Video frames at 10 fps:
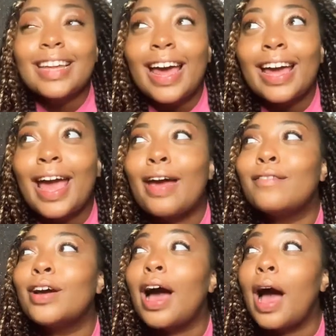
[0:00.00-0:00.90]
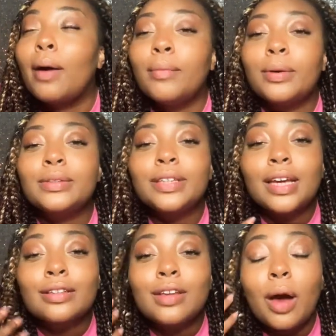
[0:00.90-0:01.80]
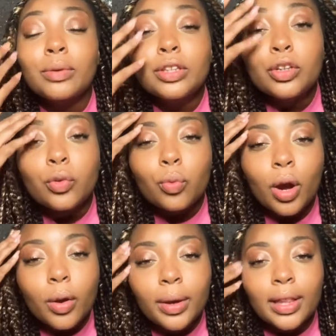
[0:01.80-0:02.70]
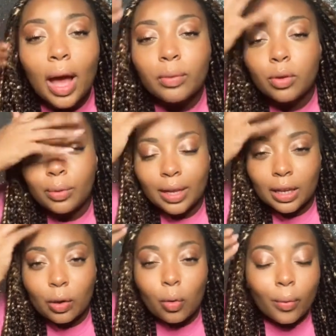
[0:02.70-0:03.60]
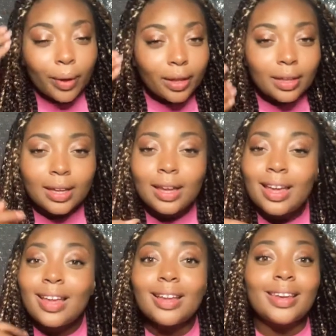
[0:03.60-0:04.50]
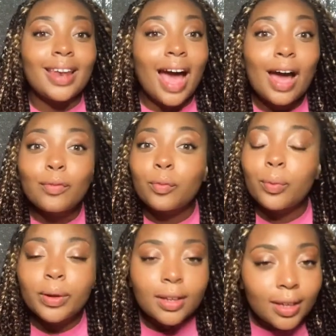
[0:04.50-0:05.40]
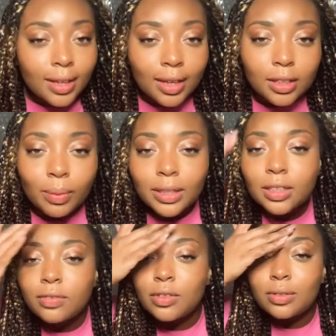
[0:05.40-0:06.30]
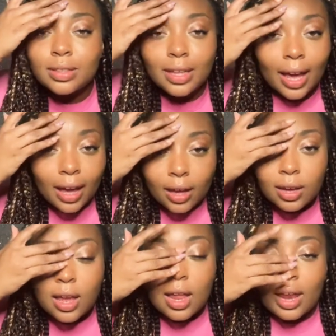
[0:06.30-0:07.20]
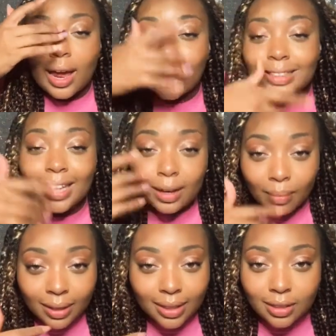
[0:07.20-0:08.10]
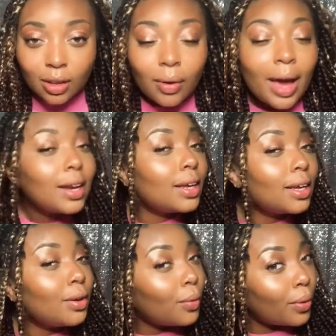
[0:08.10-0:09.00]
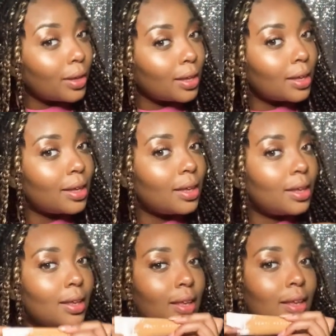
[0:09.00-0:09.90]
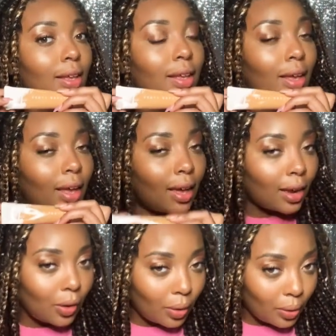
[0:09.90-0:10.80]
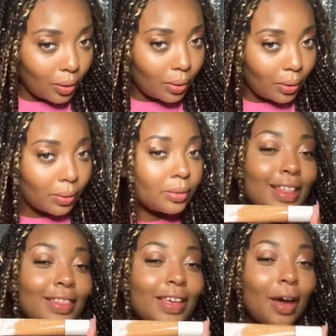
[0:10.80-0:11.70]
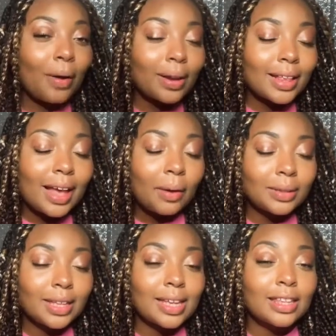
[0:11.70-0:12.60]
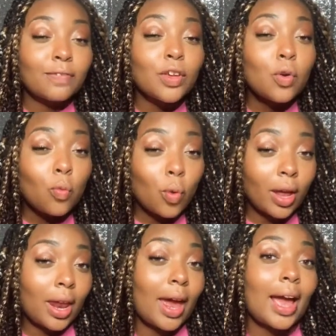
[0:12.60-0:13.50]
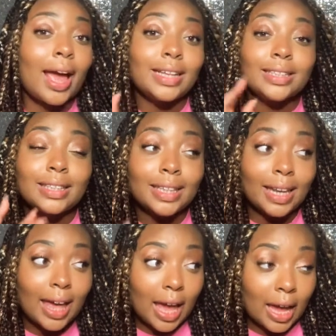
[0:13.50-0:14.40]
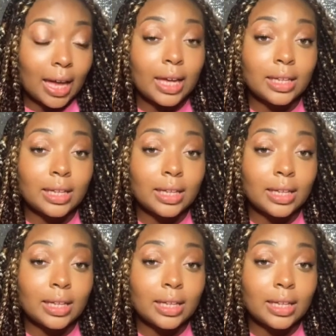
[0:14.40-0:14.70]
I have combo skin, so I was a little worried that I was gonna get a little oily. Not really, especially if you set. Like I said in my T-zone, I didn't get oily at all. The only thing I would say is if you want like a slay